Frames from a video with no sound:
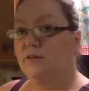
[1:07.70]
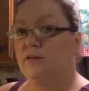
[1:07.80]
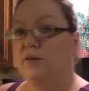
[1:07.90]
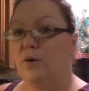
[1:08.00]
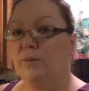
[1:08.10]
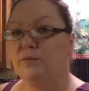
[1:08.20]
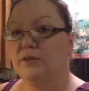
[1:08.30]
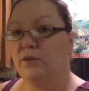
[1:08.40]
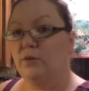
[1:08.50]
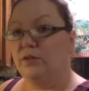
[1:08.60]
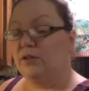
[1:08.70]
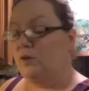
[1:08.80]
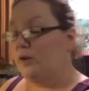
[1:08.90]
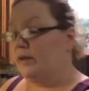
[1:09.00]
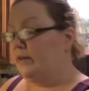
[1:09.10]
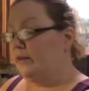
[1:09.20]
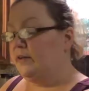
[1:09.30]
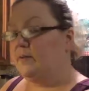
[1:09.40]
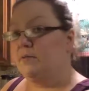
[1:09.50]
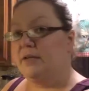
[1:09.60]
So I'm just going to go ahead
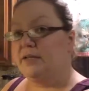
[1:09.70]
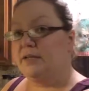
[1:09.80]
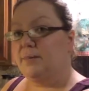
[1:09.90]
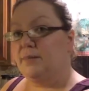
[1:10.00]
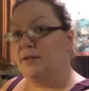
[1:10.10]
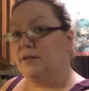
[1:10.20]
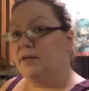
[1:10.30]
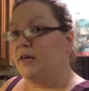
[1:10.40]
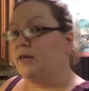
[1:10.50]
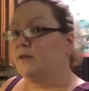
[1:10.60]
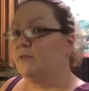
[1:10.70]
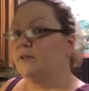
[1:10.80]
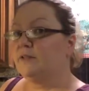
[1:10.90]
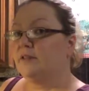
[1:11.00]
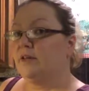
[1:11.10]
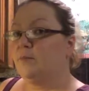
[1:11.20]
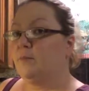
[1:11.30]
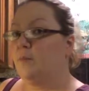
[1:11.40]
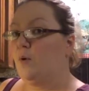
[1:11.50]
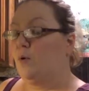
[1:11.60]
and mix up this cake mix in a
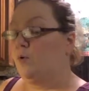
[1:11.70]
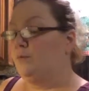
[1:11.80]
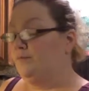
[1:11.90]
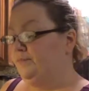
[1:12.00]
bowl.